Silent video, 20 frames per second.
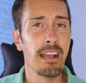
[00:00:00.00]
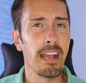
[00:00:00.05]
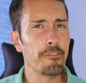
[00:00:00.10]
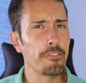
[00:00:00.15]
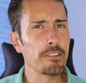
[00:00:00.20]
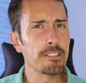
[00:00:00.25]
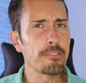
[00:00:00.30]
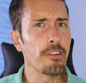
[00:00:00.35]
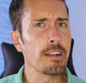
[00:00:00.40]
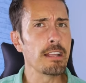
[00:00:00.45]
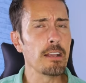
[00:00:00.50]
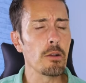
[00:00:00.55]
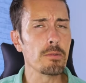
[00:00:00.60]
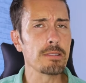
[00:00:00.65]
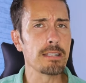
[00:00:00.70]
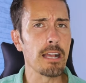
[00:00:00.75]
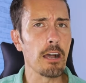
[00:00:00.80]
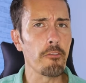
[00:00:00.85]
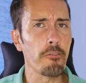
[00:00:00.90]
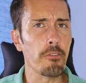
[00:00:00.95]
If this video
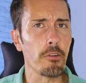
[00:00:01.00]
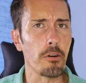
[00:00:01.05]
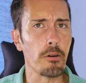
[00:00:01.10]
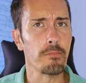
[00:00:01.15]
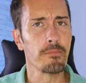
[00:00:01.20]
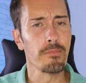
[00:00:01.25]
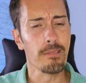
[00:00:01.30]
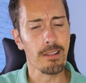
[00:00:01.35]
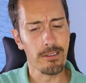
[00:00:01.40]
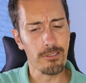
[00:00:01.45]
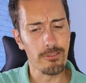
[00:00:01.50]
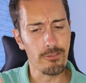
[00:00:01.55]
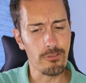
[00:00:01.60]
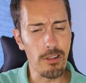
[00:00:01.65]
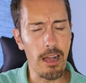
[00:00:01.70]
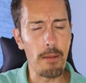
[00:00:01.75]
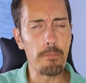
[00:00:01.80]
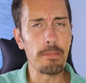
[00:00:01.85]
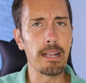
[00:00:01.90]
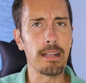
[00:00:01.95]
was helpful,
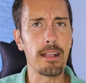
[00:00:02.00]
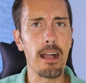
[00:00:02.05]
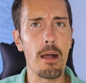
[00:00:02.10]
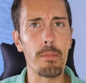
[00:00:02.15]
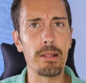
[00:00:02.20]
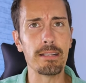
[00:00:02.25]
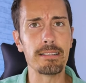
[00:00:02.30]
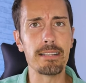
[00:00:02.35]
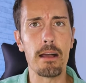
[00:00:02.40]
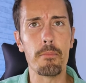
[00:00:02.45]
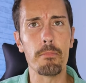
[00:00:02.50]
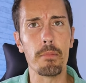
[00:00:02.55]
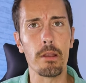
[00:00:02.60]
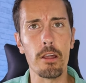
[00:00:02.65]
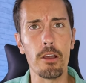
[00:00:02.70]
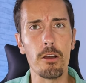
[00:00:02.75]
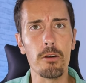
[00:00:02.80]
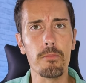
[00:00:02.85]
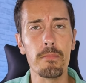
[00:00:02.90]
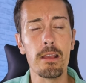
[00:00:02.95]
drop me a comment down
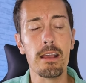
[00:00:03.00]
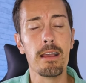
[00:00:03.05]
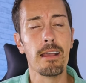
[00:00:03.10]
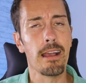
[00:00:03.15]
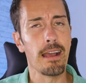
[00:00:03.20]
below,